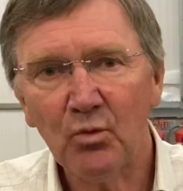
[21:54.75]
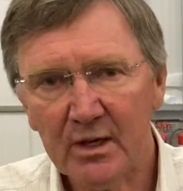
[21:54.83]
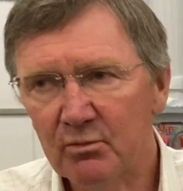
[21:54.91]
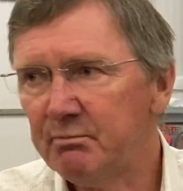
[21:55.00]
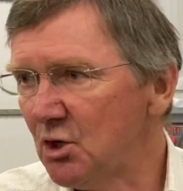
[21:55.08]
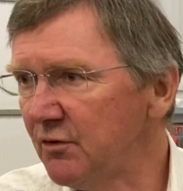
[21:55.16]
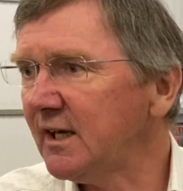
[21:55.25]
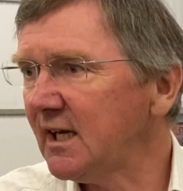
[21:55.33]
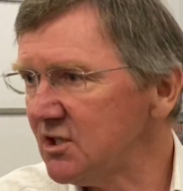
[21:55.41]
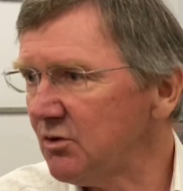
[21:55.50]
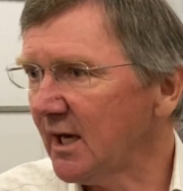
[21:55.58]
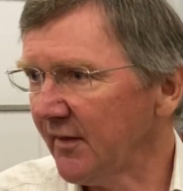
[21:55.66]
we move it
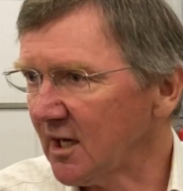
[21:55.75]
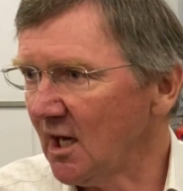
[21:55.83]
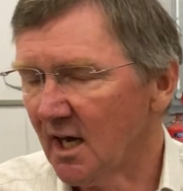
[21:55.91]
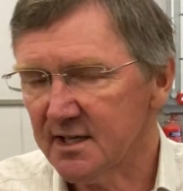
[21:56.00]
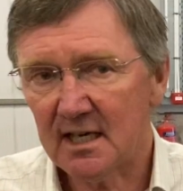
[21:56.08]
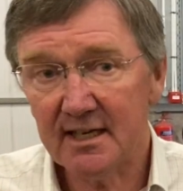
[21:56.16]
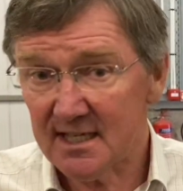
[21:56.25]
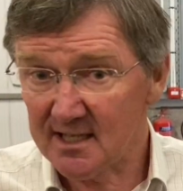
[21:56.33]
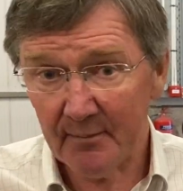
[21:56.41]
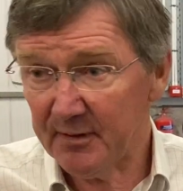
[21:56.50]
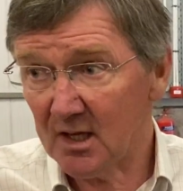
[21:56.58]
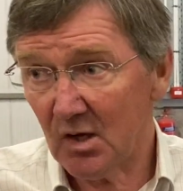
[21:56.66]
into another cask. And it's
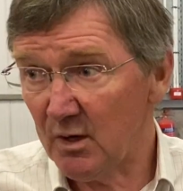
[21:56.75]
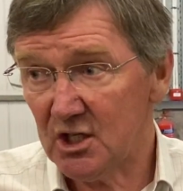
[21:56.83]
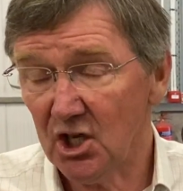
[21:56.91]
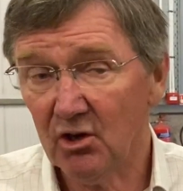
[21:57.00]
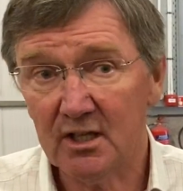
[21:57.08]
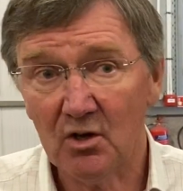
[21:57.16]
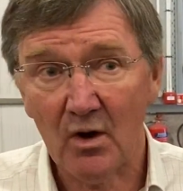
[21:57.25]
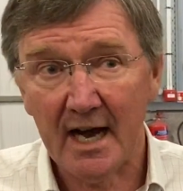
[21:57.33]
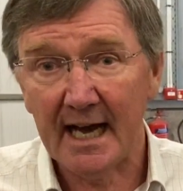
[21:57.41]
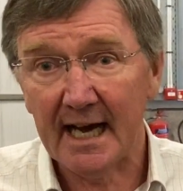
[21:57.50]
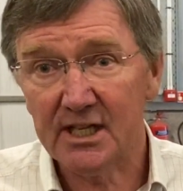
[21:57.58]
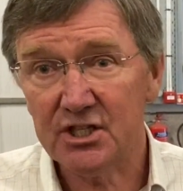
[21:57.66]
something that we do in the
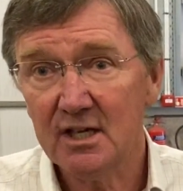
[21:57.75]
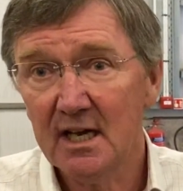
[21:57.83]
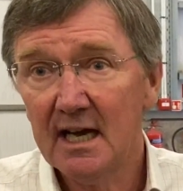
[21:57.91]
warehouse.